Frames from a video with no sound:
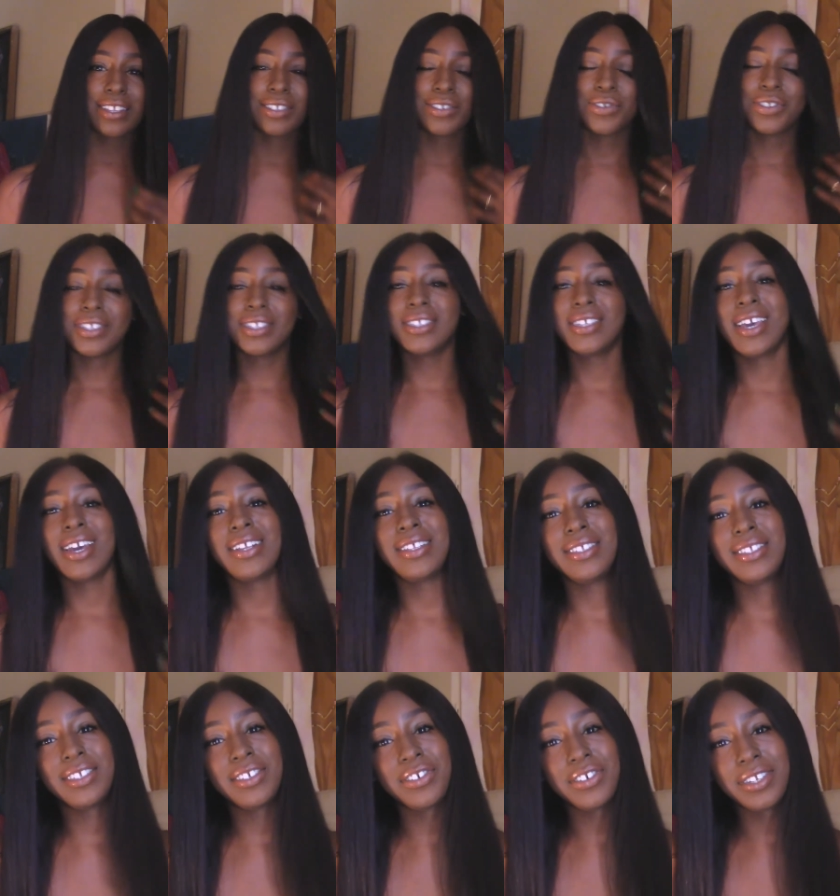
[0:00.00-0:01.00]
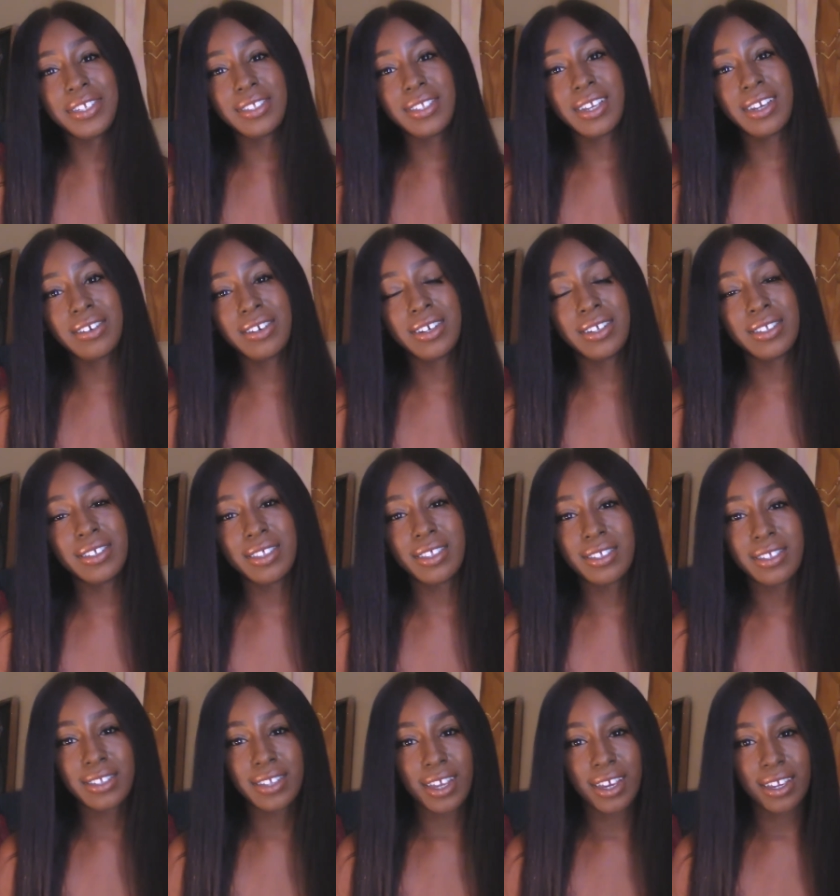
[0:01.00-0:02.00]
in the Sign series. Now on to the
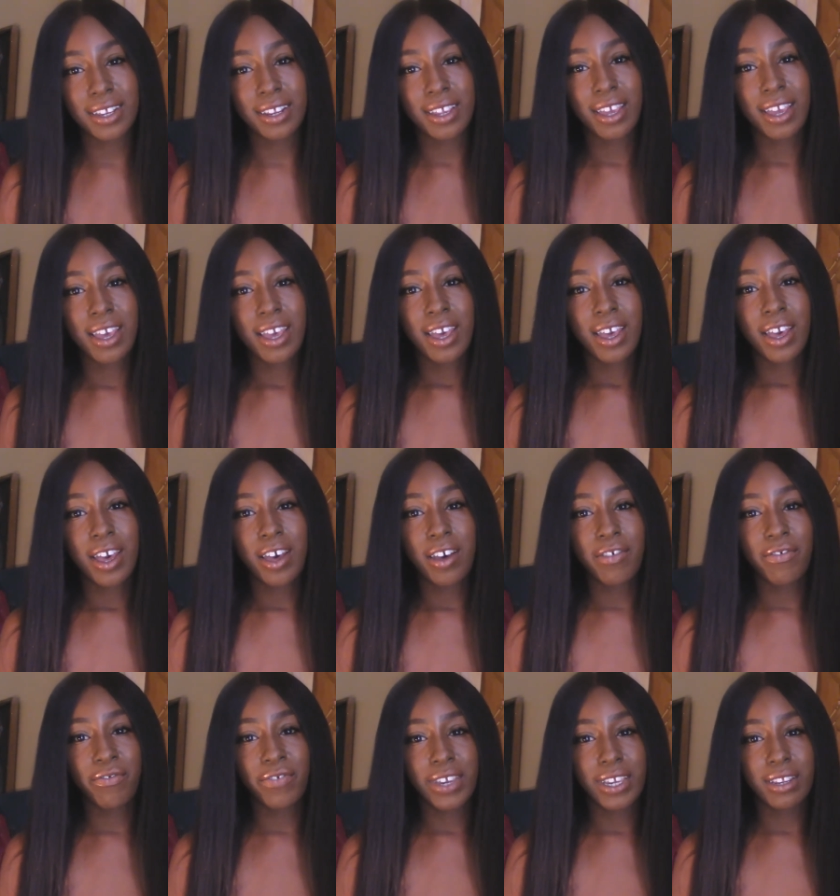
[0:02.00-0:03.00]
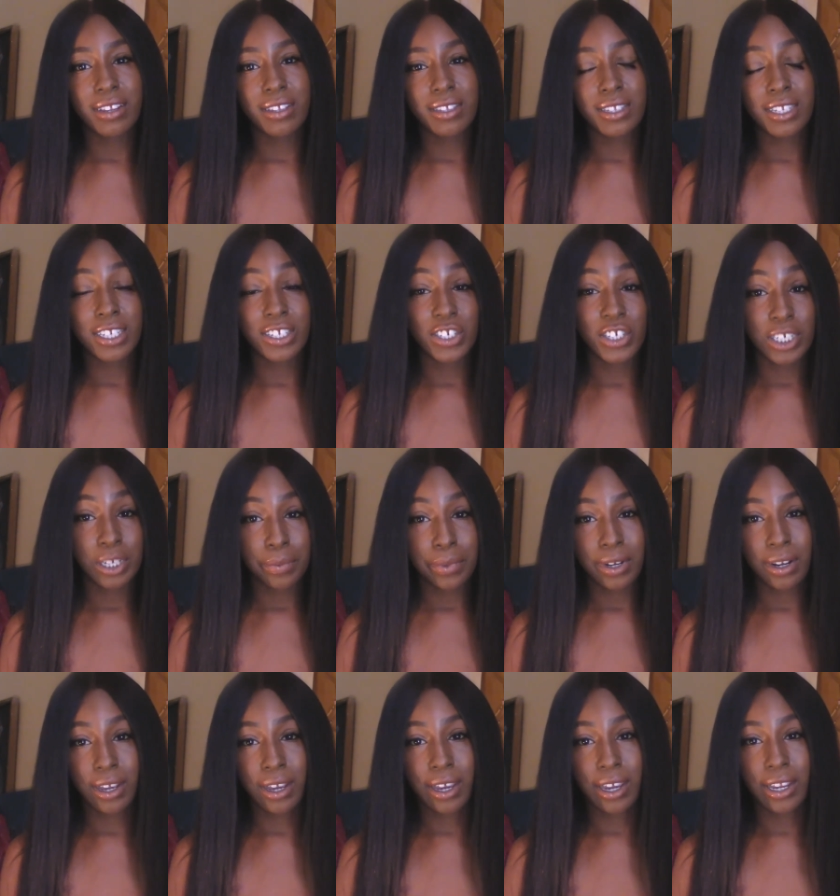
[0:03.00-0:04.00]
sign of Venus in
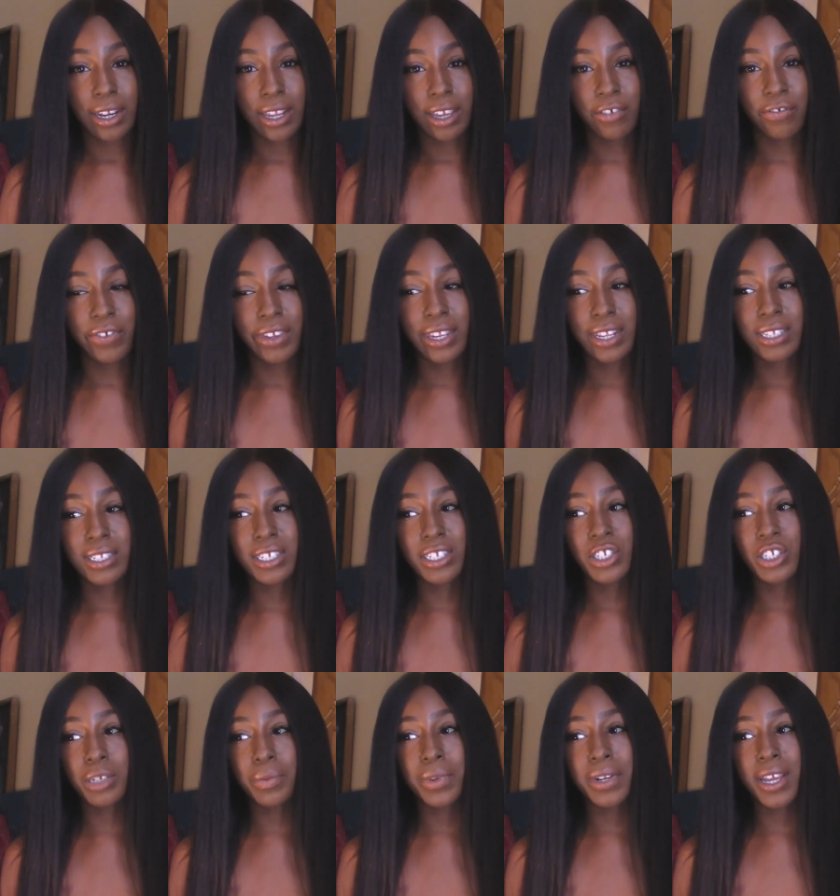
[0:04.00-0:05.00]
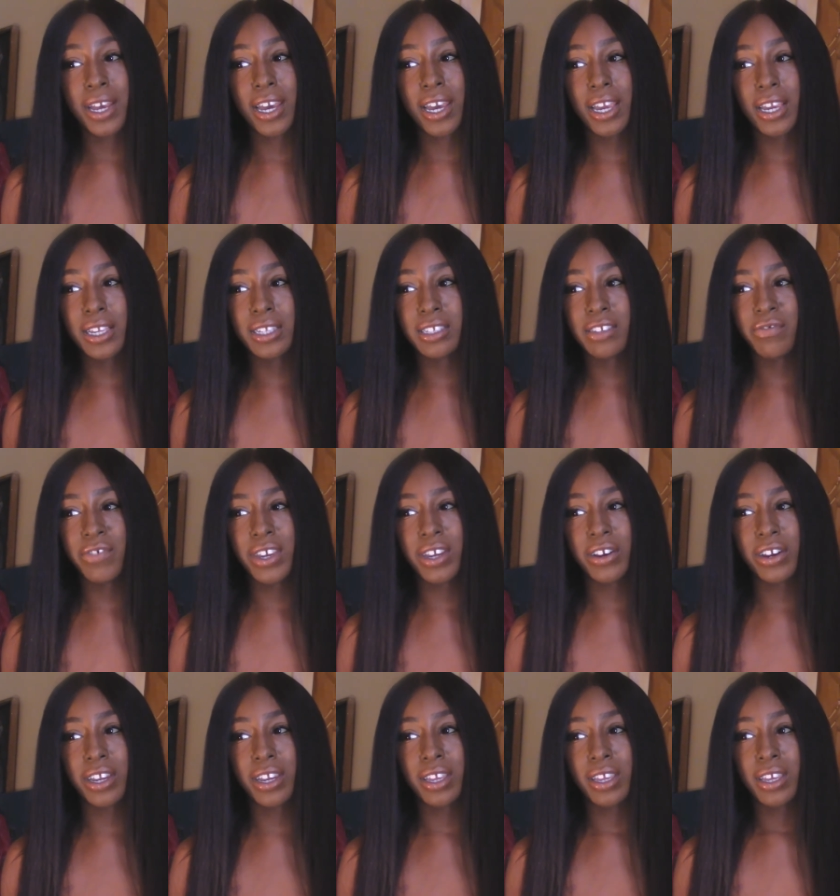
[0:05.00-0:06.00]
Gemini. Now Venus in Gemini is
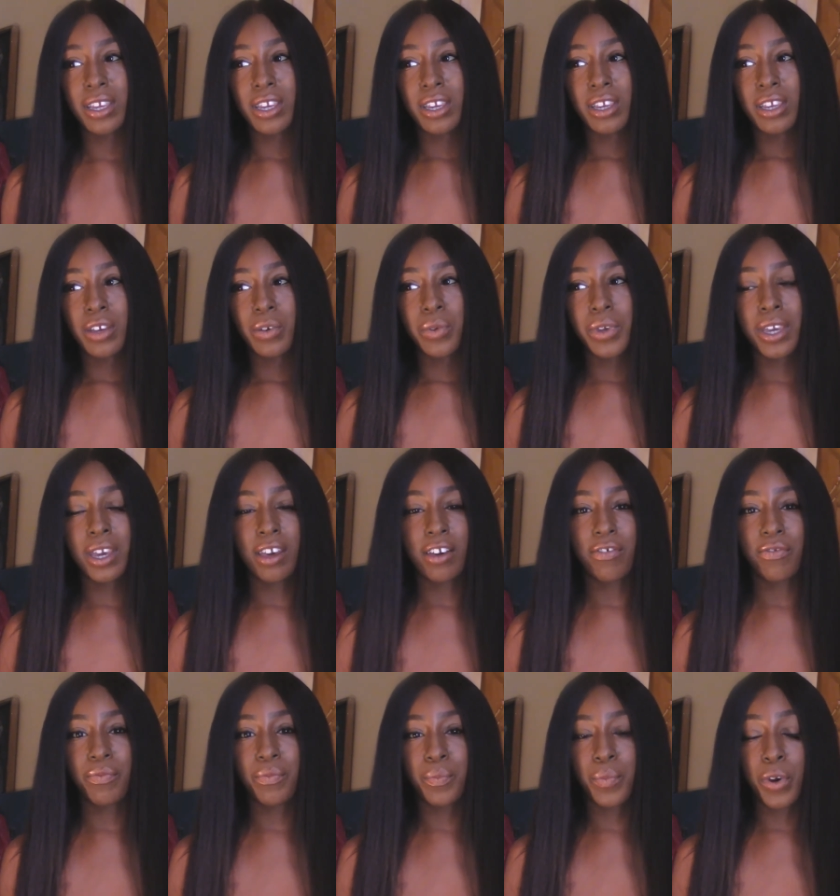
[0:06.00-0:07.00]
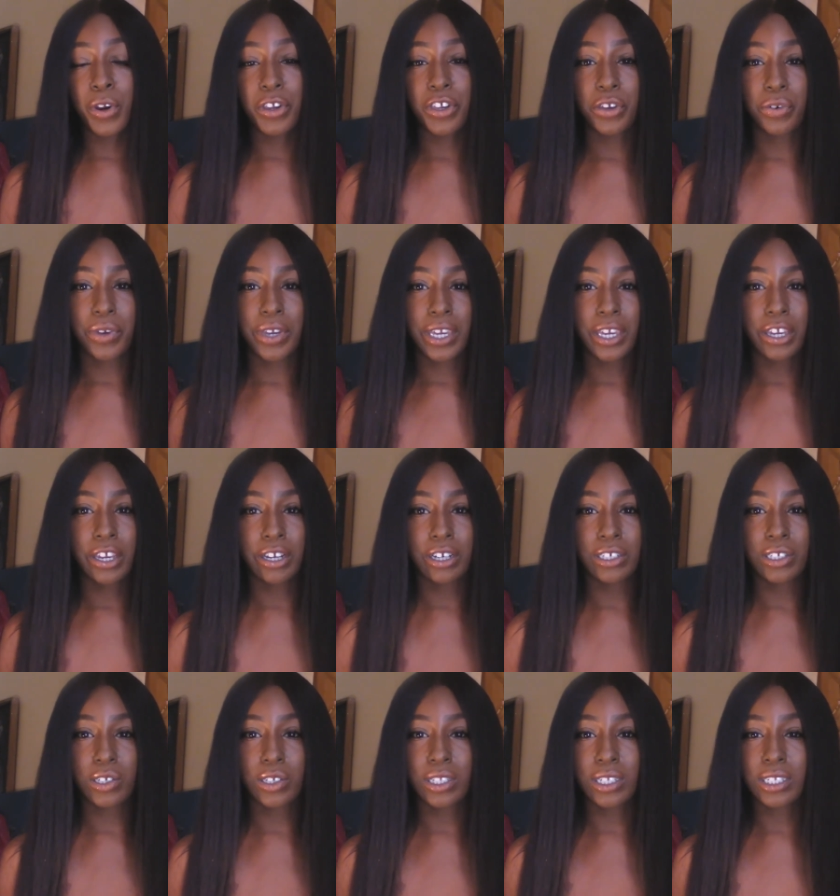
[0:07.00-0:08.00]
we have Mercury here,
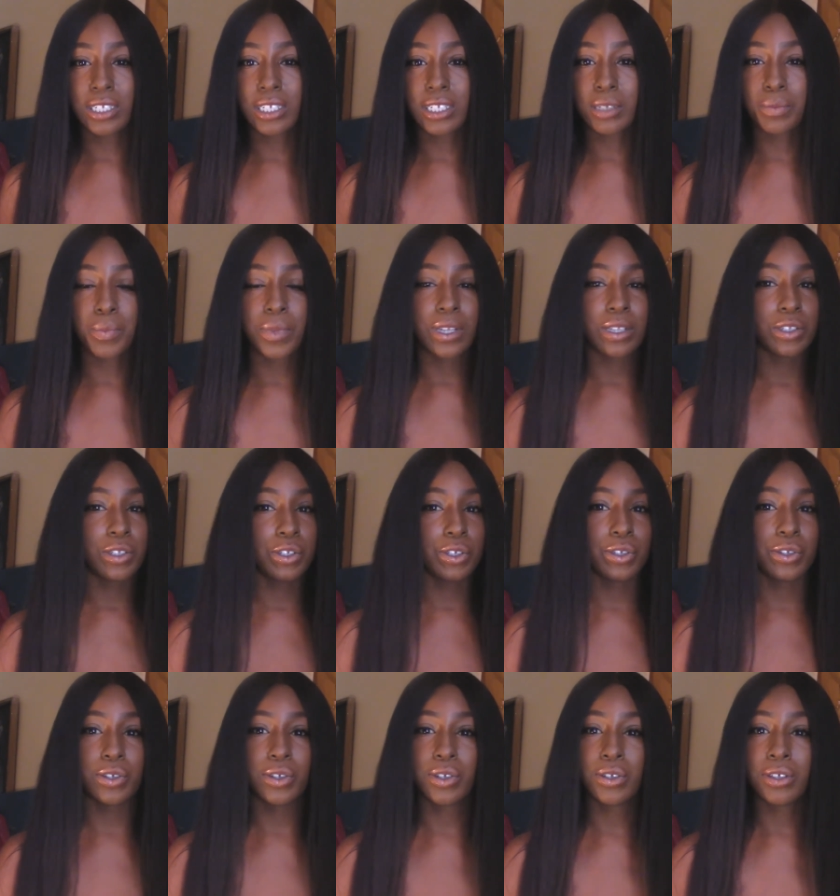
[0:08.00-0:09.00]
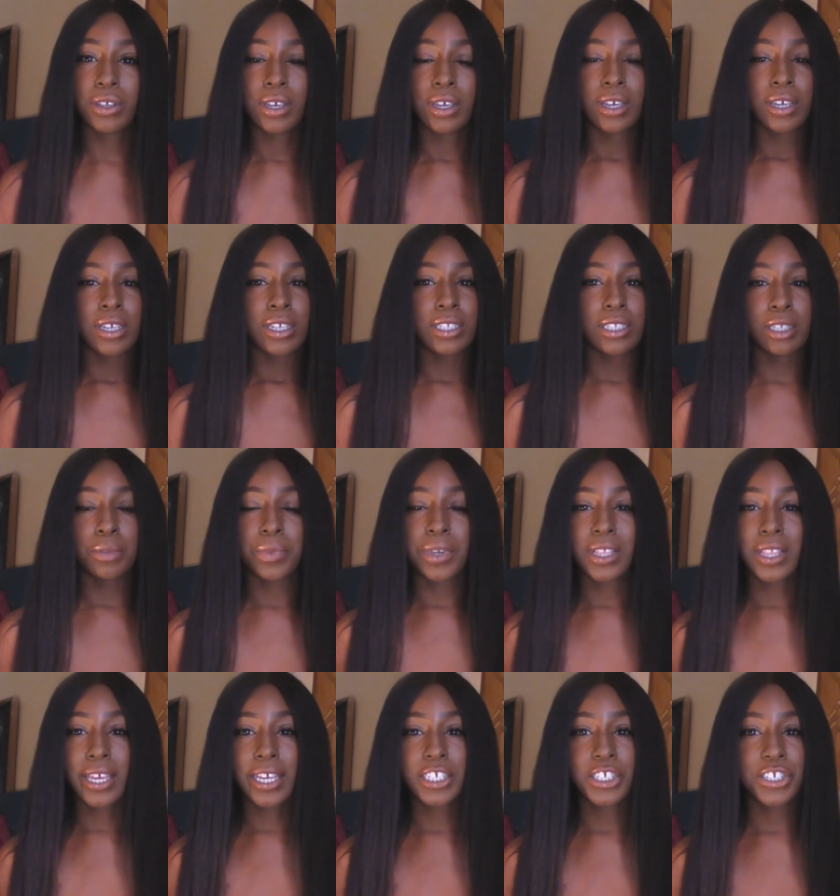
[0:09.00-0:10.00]
so this is mental
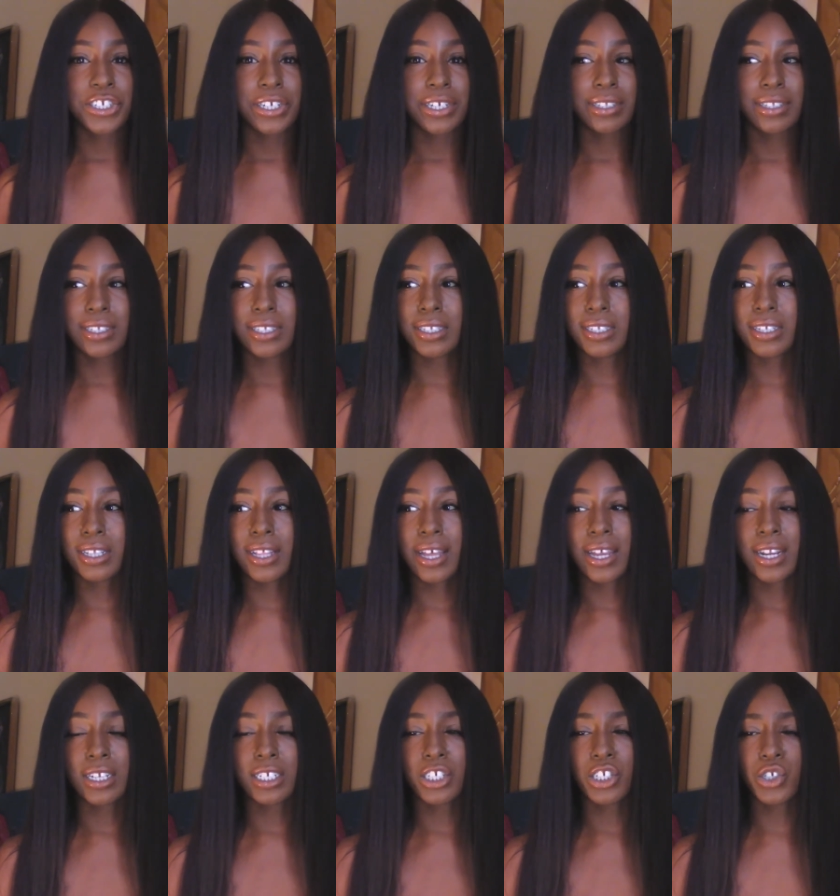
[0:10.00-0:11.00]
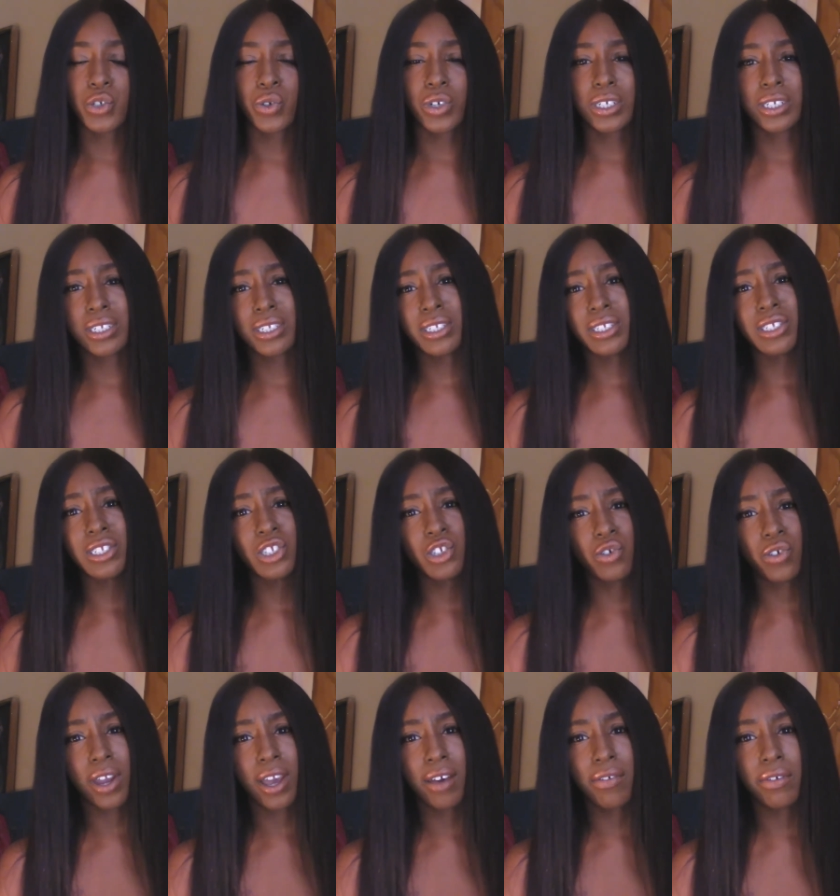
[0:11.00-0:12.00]
stimulation. This is a lot of short distance
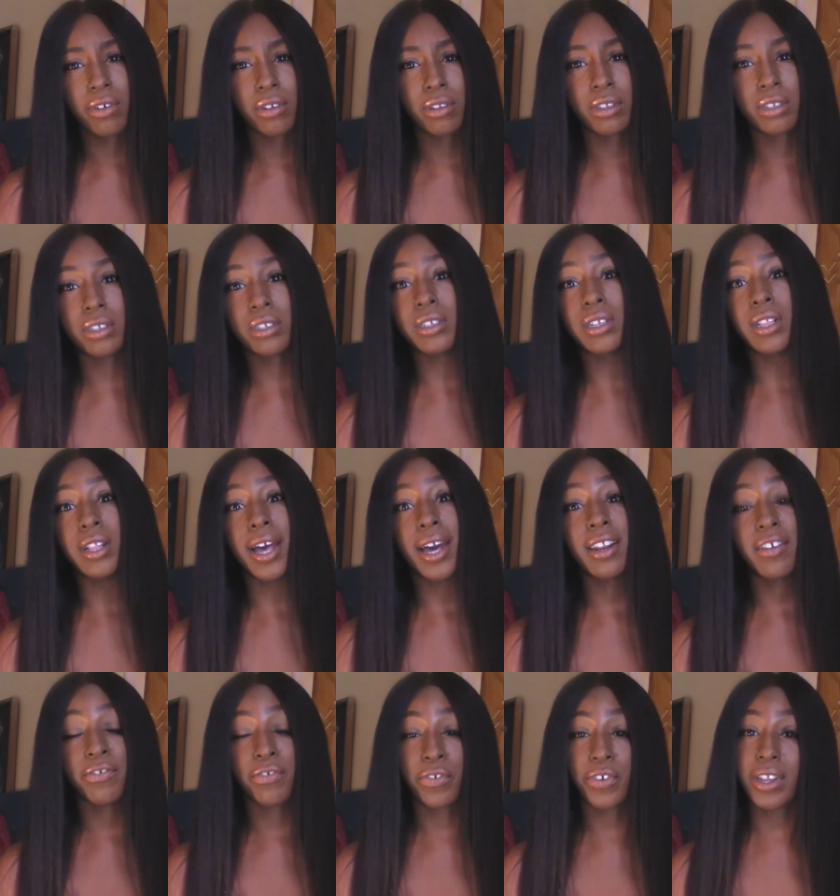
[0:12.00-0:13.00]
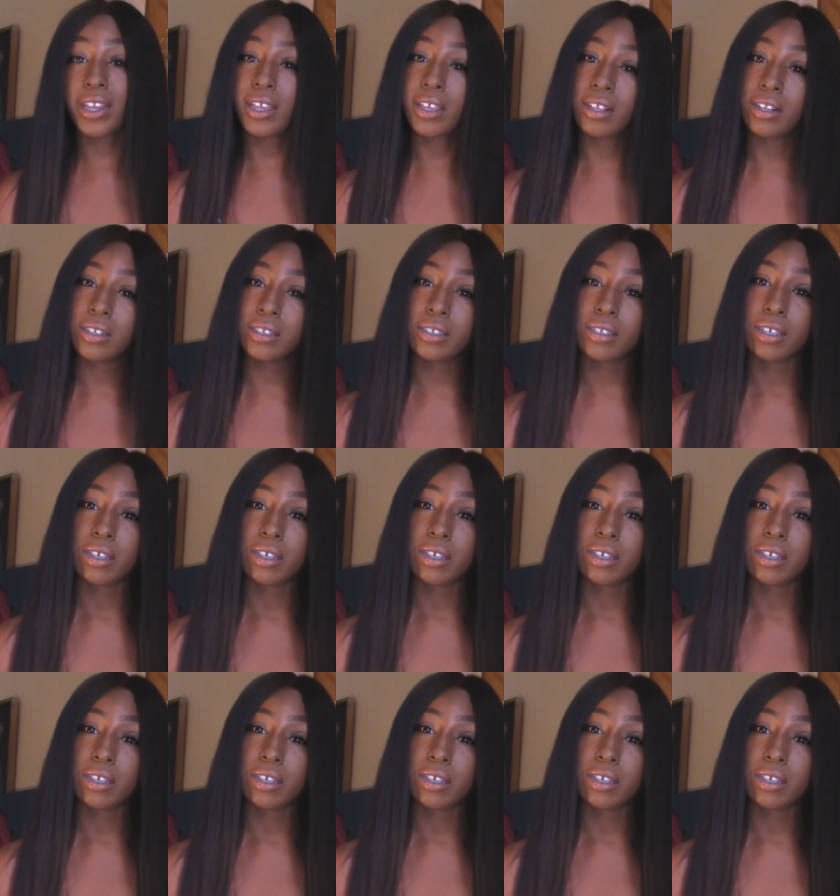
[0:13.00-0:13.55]
travel. This is a lot of friends,